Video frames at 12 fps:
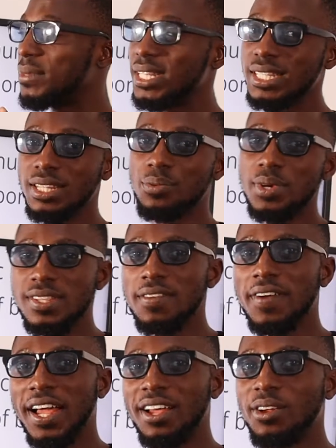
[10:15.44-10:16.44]
is the
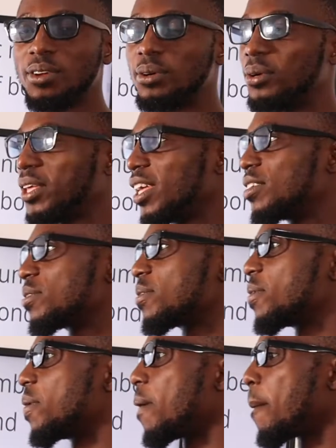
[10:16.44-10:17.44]
receiver. Okay,
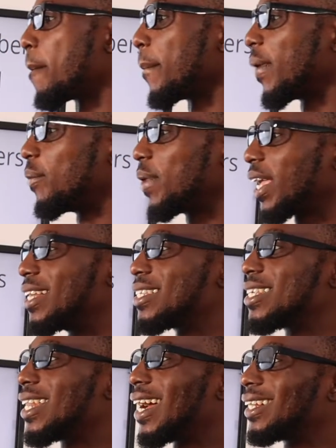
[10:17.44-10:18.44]
so we can
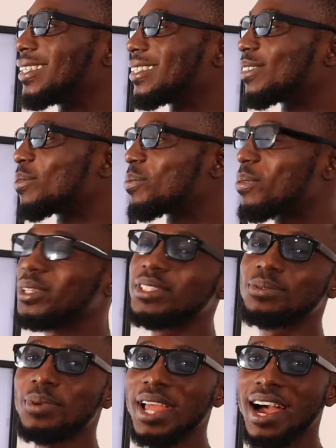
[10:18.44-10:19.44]
see that
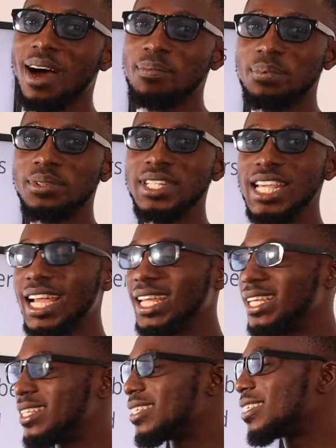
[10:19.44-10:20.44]
what will happen here
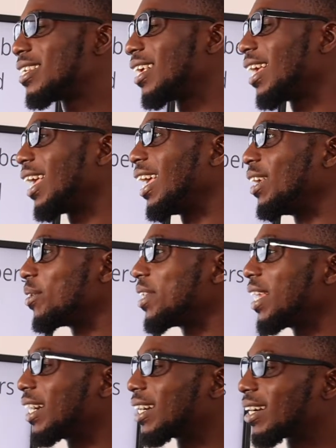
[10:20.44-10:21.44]
is
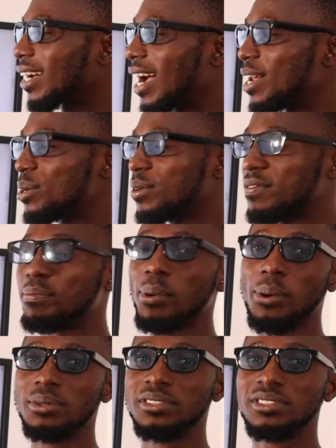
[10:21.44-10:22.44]
ionic kind of
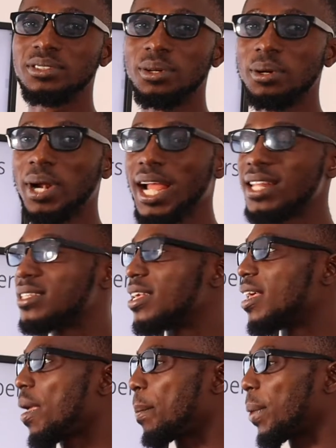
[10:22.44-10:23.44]
bond, all right,
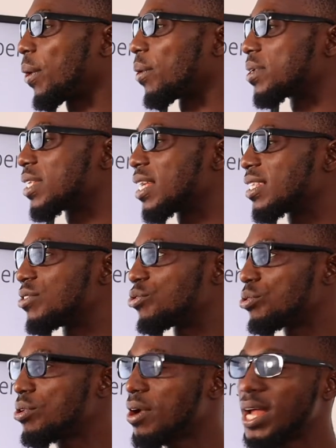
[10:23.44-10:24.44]
because there's a
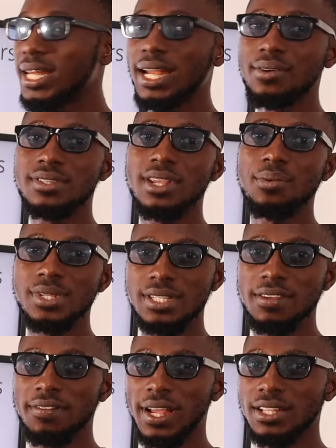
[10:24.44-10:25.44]
donor and there is a
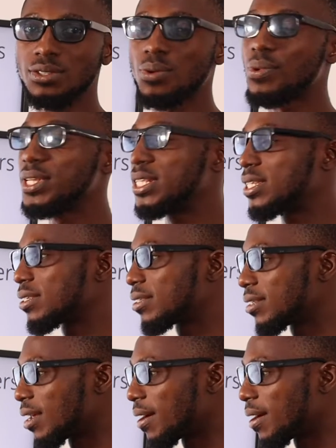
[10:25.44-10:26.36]
receiver. Someone is